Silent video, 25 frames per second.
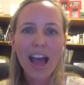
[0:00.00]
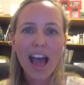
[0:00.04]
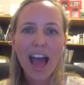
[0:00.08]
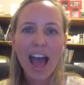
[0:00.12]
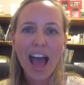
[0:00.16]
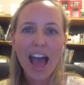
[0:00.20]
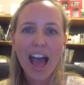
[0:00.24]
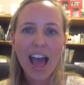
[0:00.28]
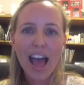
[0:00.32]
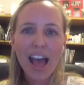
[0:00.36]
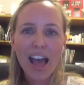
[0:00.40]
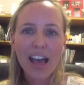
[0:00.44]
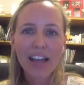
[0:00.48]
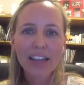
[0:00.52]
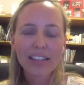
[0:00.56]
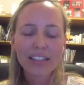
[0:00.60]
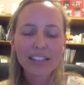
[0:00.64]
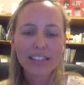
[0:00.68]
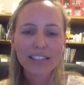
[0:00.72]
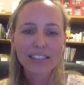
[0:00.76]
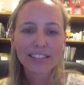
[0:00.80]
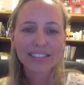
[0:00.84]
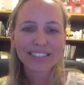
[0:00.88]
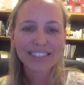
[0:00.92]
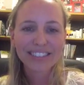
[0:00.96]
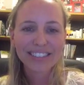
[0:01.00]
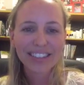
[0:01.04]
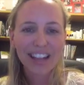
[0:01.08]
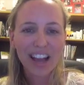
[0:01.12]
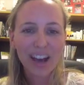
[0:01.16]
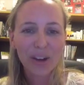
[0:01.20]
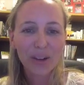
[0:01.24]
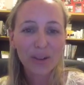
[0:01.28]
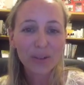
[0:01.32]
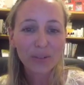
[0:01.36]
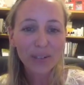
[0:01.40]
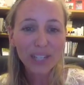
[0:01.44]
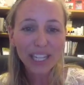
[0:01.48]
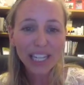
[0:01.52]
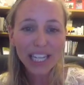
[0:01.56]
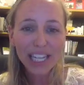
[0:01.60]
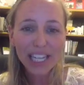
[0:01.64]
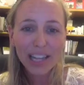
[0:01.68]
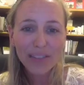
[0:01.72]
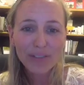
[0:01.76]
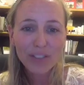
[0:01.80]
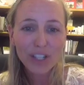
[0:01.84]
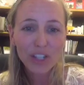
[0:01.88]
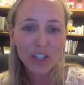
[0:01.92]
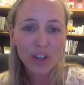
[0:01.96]
and I'd really
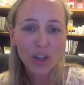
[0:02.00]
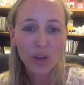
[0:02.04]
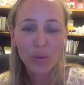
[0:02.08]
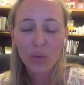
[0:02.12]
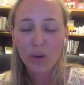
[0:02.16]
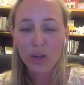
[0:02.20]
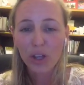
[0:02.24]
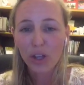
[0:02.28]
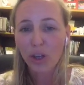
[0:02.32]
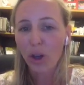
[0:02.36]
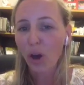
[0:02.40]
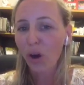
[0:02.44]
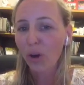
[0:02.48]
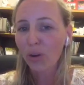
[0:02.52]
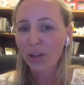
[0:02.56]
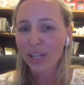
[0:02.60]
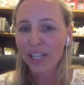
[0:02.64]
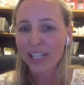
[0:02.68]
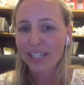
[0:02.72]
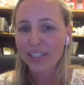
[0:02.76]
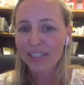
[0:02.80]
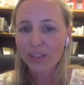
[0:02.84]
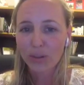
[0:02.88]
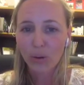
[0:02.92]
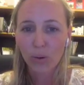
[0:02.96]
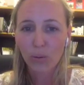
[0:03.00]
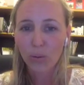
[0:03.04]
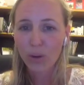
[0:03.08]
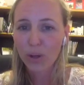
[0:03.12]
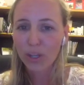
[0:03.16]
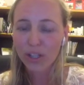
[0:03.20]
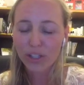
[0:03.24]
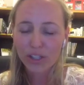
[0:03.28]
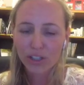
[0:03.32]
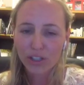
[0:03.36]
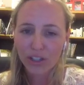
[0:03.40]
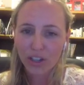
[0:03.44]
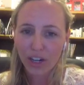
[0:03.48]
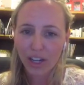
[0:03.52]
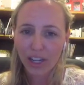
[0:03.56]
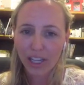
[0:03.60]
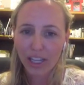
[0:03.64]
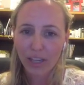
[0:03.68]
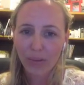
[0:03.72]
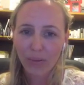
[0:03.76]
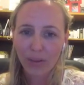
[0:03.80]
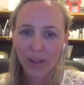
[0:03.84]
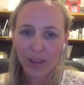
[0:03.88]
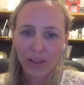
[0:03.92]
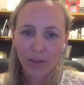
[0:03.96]
love to know what your goal is, or what you're
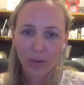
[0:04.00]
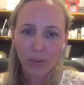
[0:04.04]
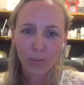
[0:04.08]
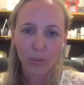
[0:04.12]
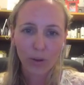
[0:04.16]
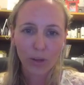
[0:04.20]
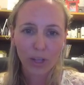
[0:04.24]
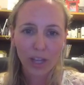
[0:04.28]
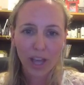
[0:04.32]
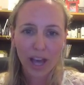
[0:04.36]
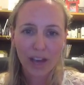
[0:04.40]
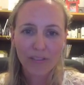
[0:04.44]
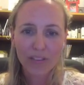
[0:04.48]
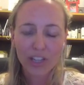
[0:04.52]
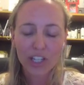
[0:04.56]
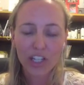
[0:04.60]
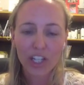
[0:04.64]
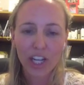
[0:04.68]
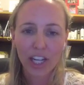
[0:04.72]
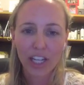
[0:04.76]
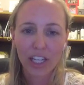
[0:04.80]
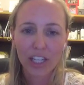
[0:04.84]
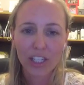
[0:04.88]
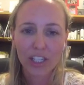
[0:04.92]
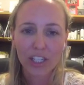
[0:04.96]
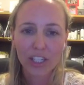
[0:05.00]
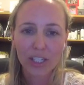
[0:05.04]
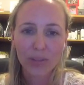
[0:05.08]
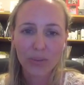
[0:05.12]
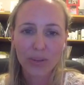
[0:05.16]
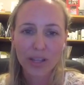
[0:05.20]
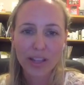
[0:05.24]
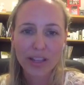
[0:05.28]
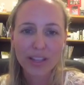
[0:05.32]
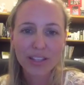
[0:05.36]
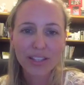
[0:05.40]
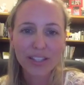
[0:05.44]
struggling with, or what you're having challenges with.